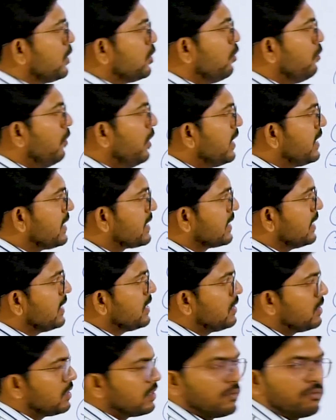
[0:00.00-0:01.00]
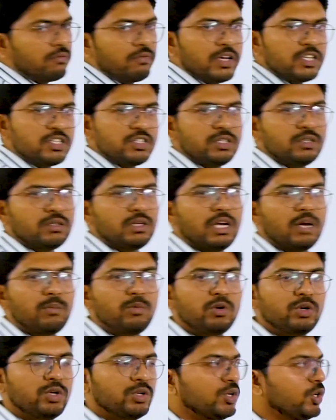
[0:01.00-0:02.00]
So we'll discuss first
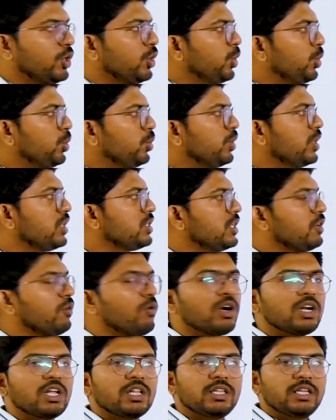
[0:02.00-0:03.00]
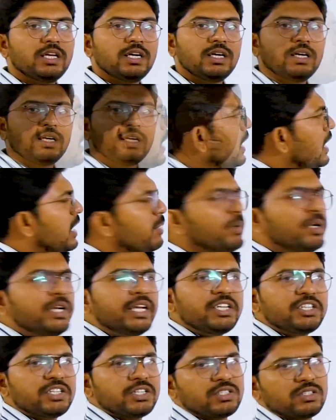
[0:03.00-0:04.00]
about USA. What are the
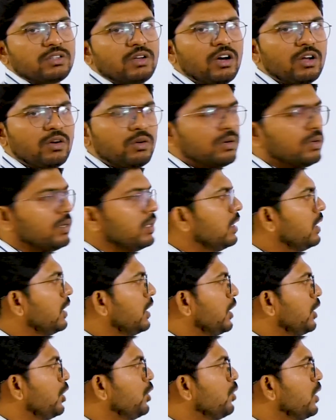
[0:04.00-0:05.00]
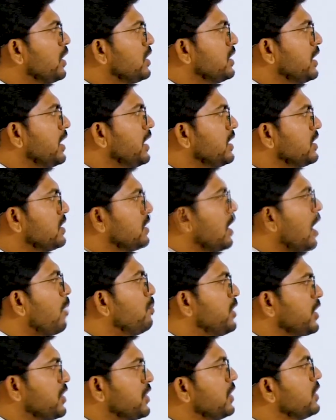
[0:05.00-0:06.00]
limitations or USA's
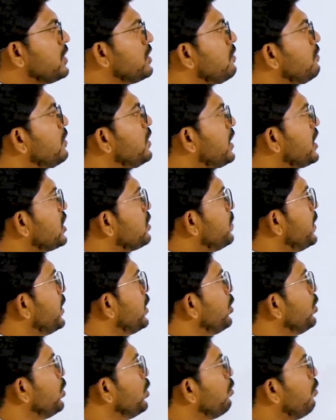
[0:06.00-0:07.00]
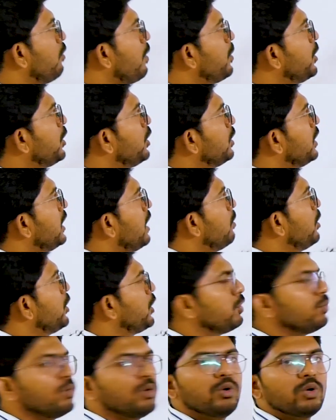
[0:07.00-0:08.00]
objections with respect to
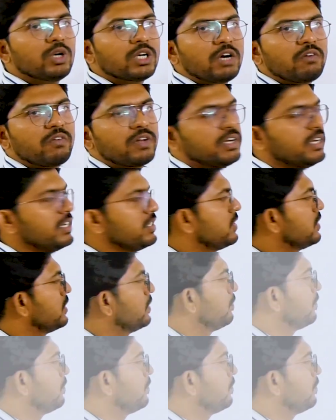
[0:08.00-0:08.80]
WTO governance?